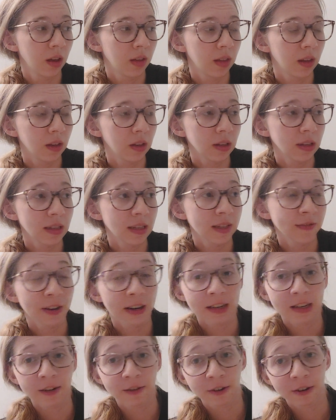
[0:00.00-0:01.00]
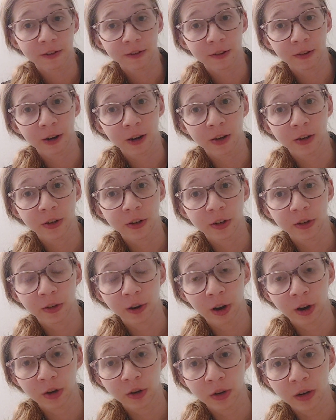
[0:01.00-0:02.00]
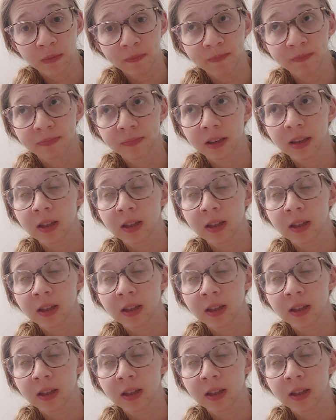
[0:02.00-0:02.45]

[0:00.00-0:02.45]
Now, this is very different from country to country.